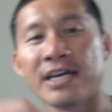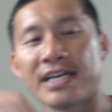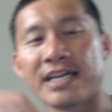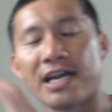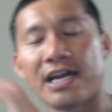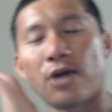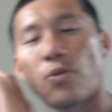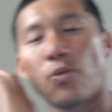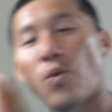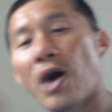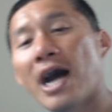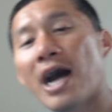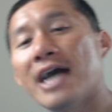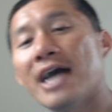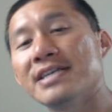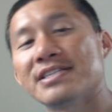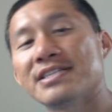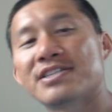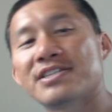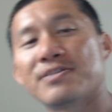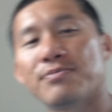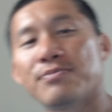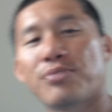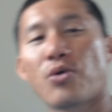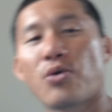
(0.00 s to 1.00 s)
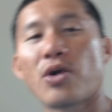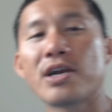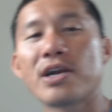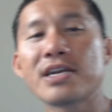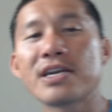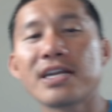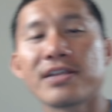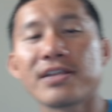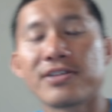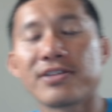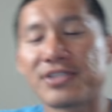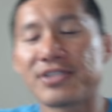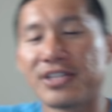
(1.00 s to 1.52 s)
Now, why is this
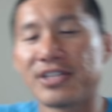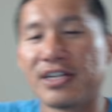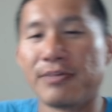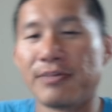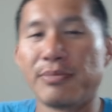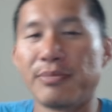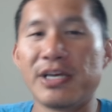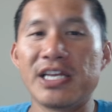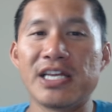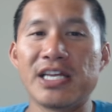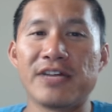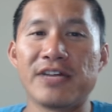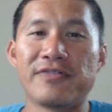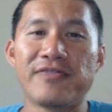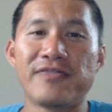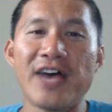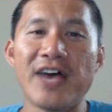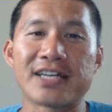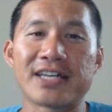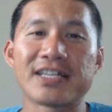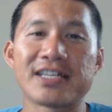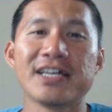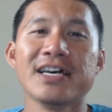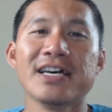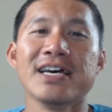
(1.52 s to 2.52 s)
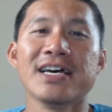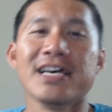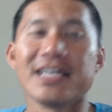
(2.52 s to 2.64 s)
important? There's an immediate effect.